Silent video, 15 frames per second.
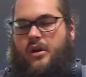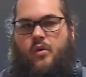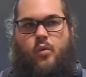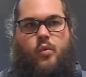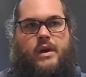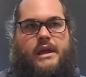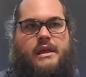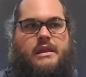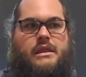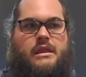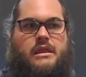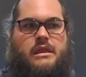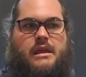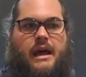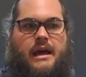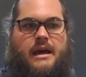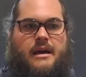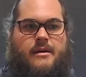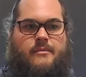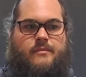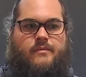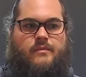with
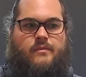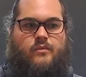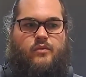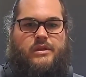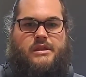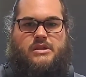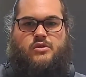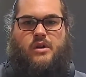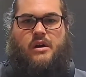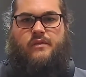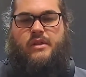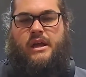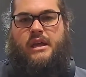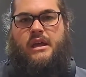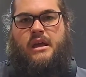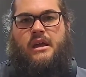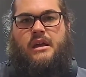the 12, like,